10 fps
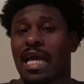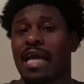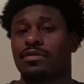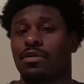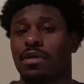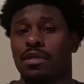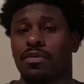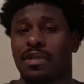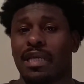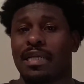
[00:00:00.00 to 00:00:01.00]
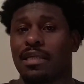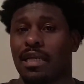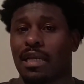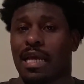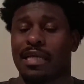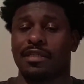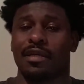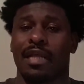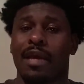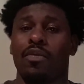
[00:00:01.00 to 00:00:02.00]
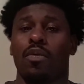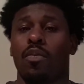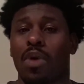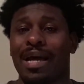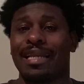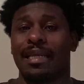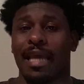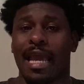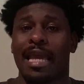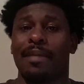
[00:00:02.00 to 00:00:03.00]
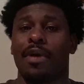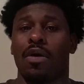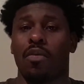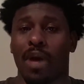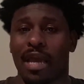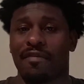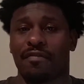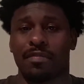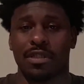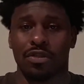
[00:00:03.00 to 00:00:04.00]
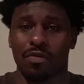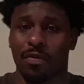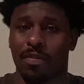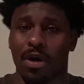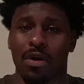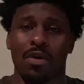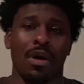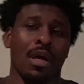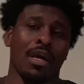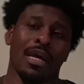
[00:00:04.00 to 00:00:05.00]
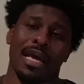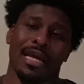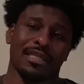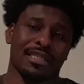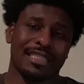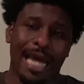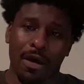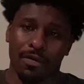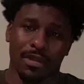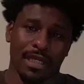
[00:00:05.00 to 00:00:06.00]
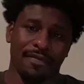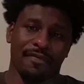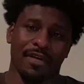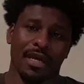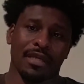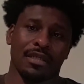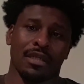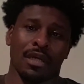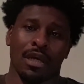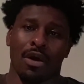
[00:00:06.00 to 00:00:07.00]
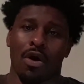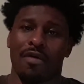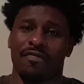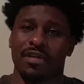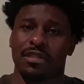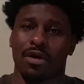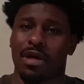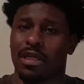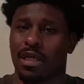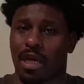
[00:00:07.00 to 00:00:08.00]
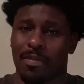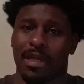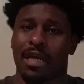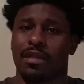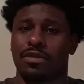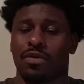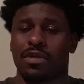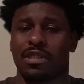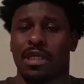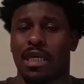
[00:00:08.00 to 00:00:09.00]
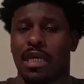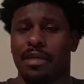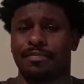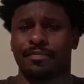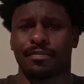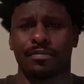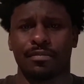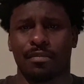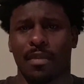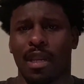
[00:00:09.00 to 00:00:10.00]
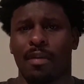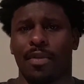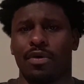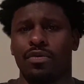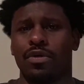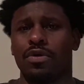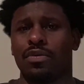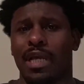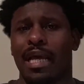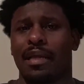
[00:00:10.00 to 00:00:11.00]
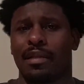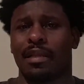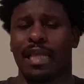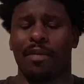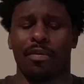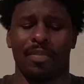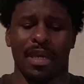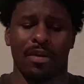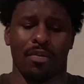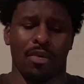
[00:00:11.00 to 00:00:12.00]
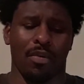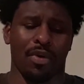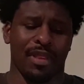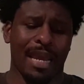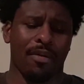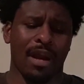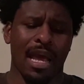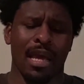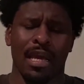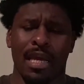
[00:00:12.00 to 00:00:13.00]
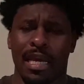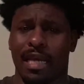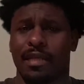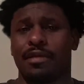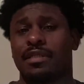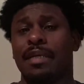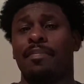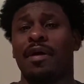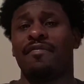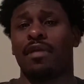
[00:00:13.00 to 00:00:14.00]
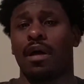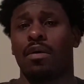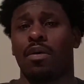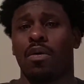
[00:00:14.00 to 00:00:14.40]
Jags was going to do what they did last year? They were one game away from the Super Bowl. Had a stout defense. Offense started to come together towards the end. But who knew that they would be where they were at? And then you see Buffalo.